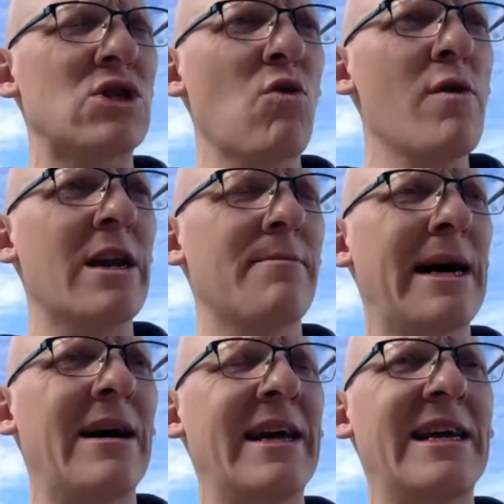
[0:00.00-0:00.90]
talking
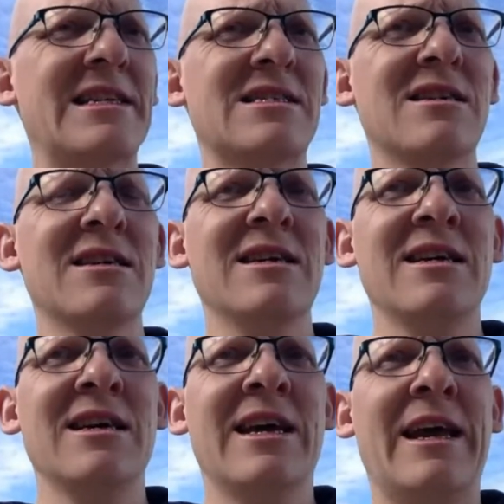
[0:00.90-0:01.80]
about is
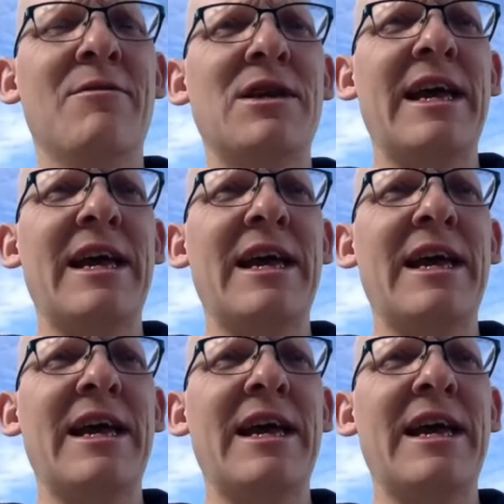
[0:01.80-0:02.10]
we